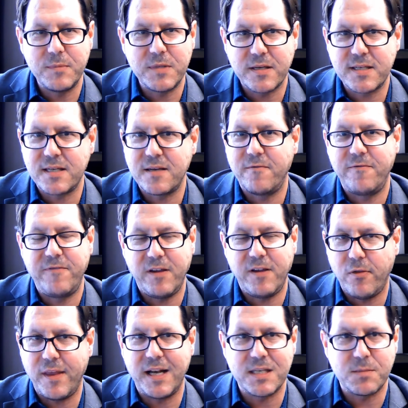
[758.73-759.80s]
to feel
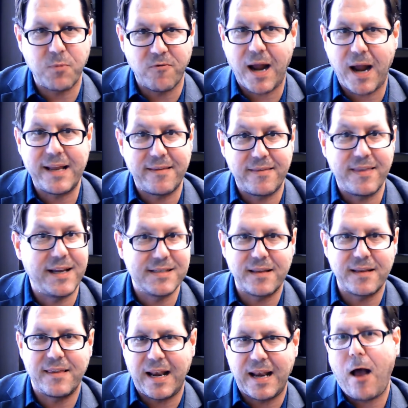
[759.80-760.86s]
that it's providing things
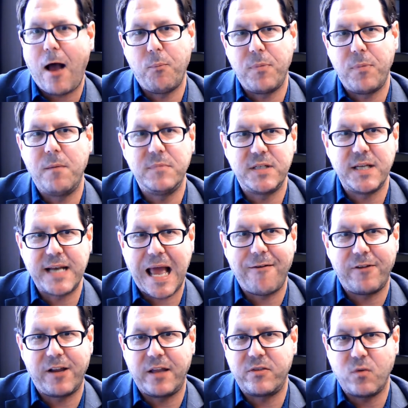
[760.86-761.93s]
that help them to
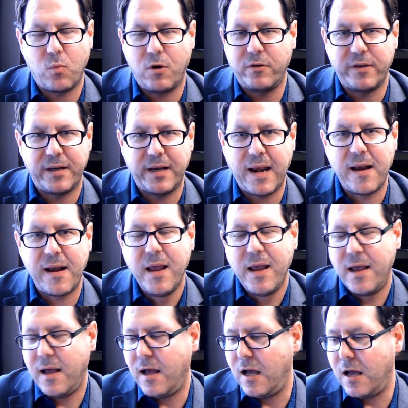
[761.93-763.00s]
navigate the world and
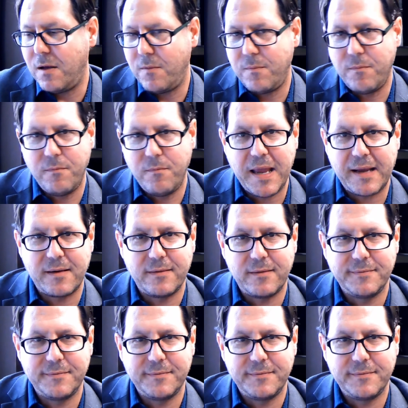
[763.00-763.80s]
make